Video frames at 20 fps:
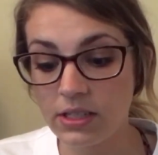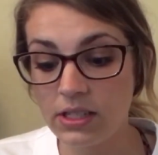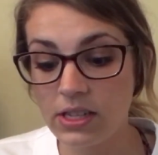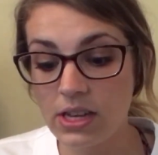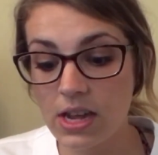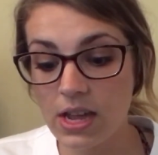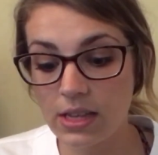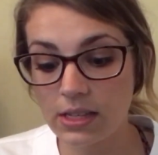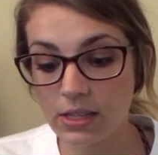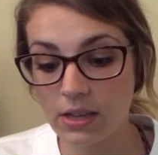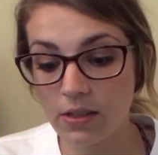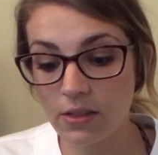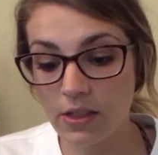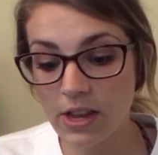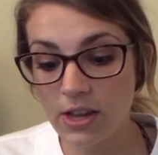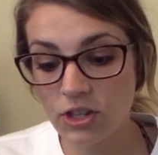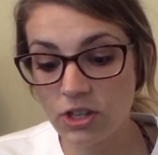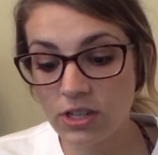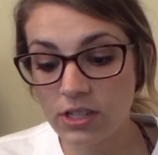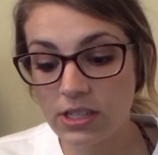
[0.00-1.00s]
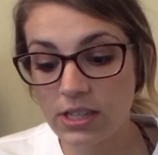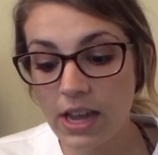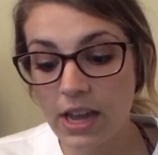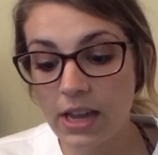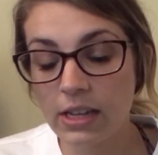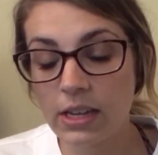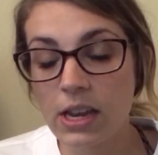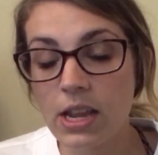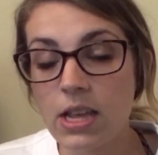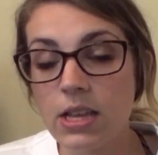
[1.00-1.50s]
De-escalation
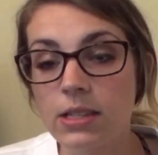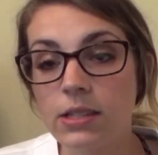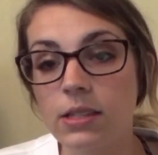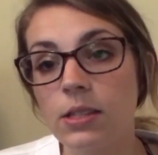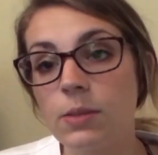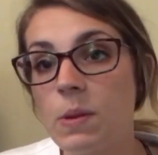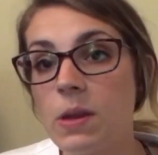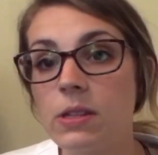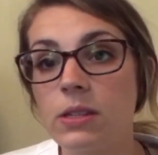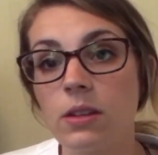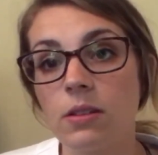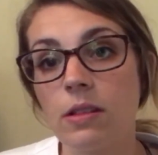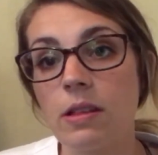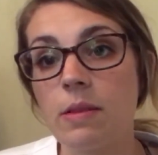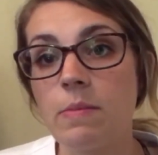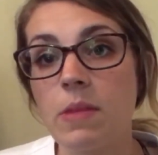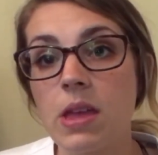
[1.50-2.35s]
techniques, this basically